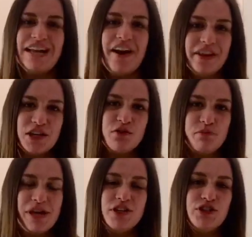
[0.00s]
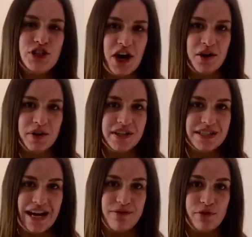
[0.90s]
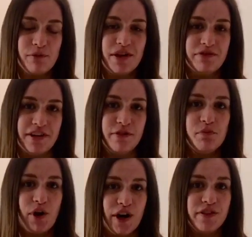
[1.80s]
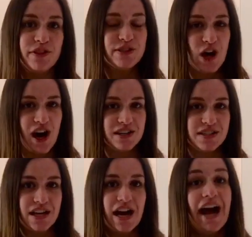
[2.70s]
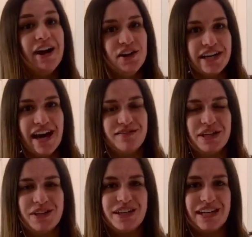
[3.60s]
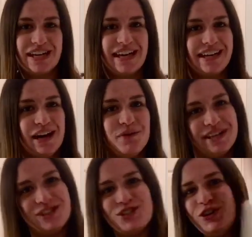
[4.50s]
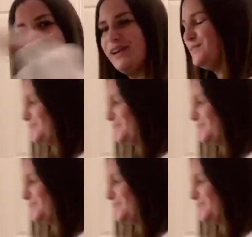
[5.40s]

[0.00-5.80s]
Now that you've made your dough, it's time for my favorite part, the sauce. I already have it cooking and I cannot wait to show you.